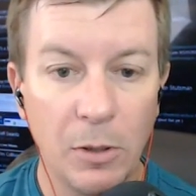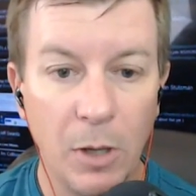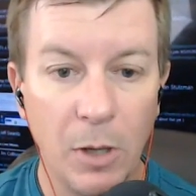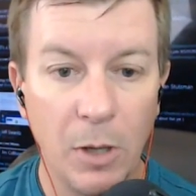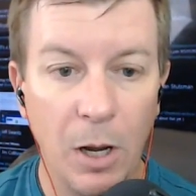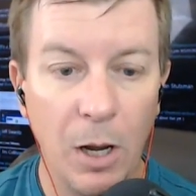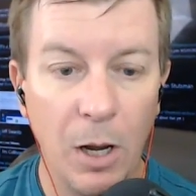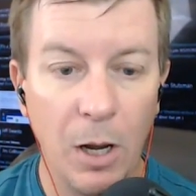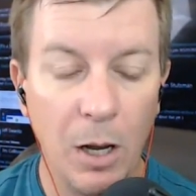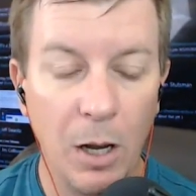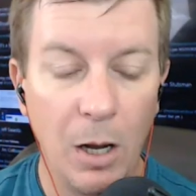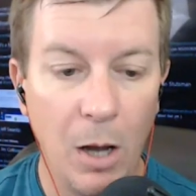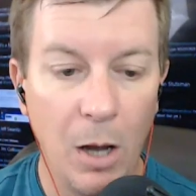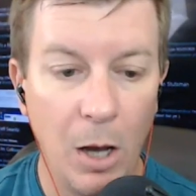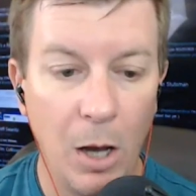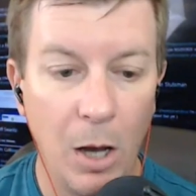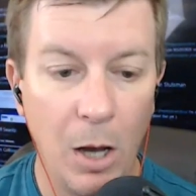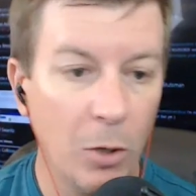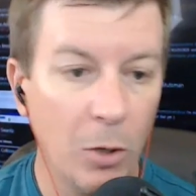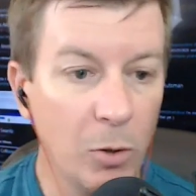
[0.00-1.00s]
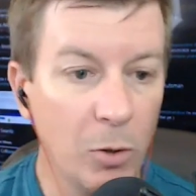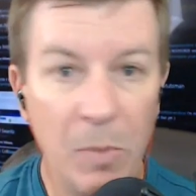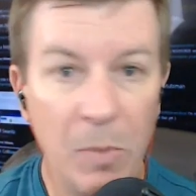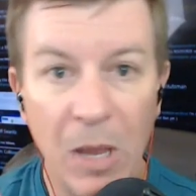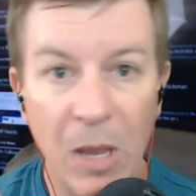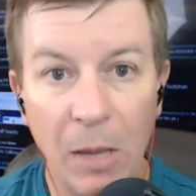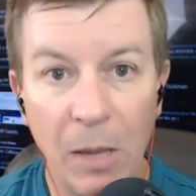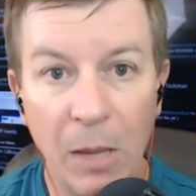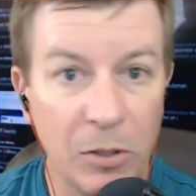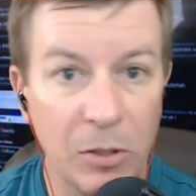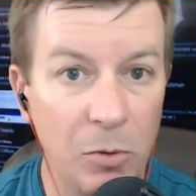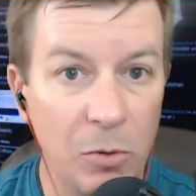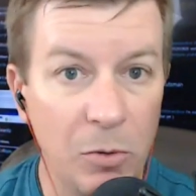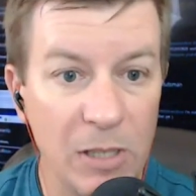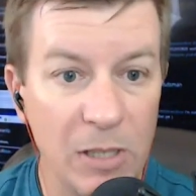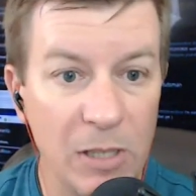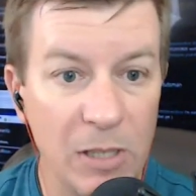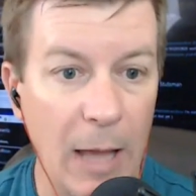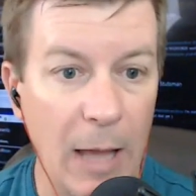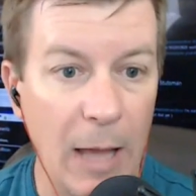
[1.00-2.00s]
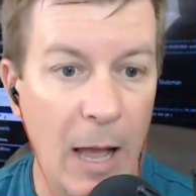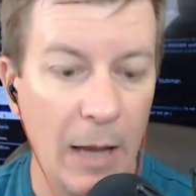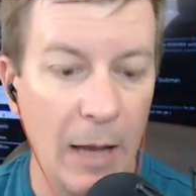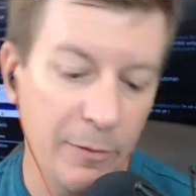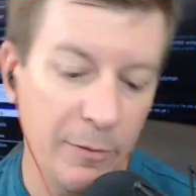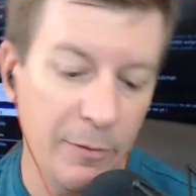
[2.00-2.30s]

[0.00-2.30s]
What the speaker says: audio and to be able to do this live.